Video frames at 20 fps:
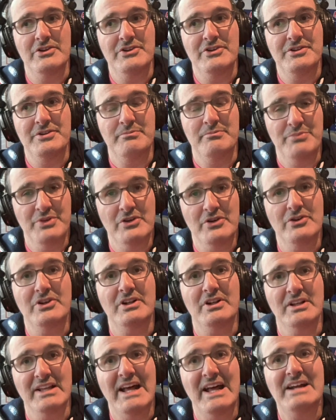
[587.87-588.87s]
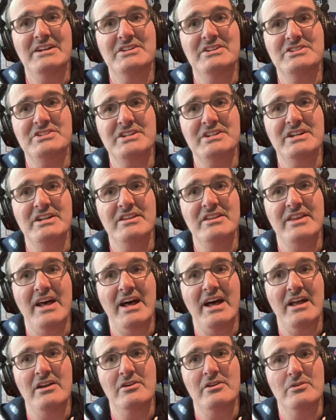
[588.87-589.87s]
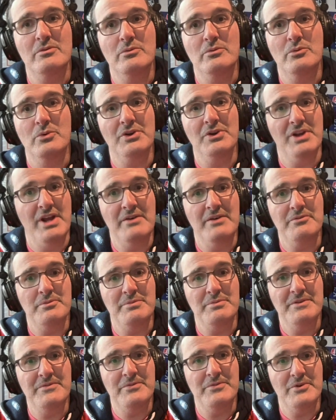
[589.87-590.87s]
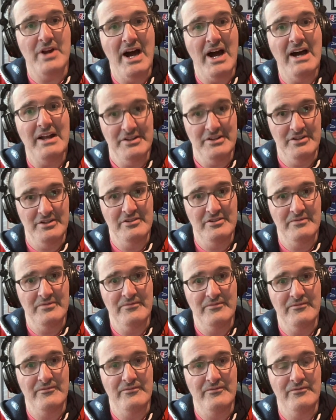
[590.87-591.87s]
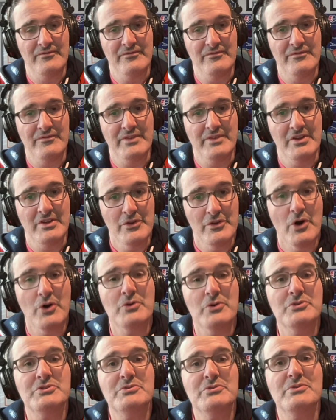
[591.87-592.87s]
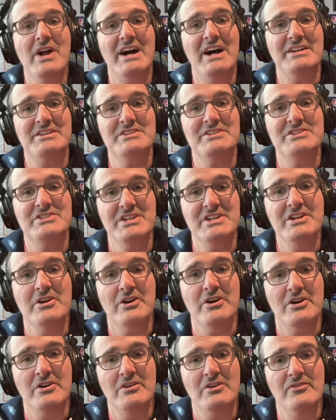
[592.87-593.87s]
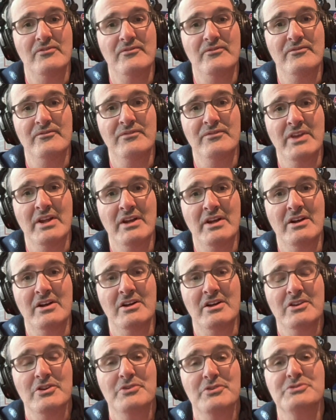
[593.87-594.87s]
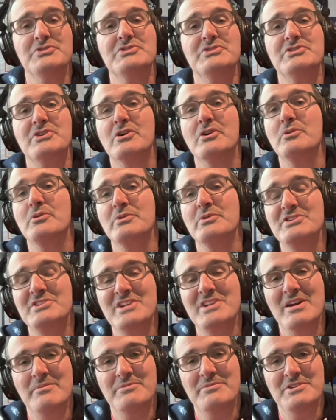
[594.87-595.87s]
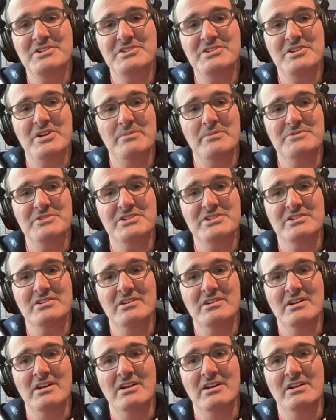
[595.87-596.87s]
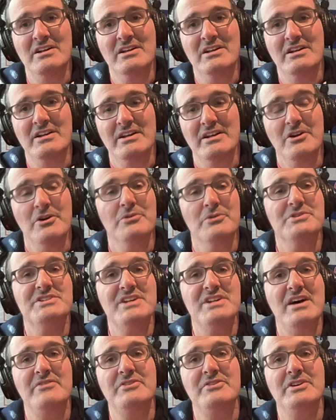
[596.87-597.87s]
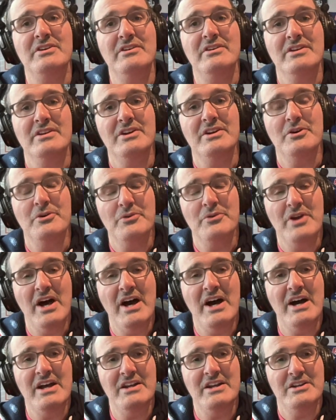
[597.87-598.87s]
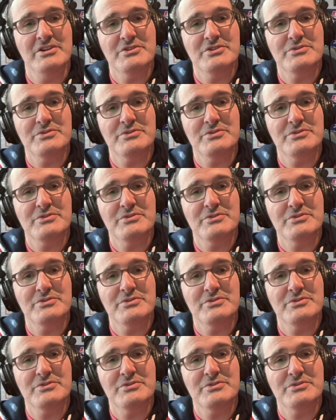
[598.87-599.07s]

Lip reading: to build a legacy that will never be forgotten. Those who got to see her, those who saw her win championships, in 07, in 09, in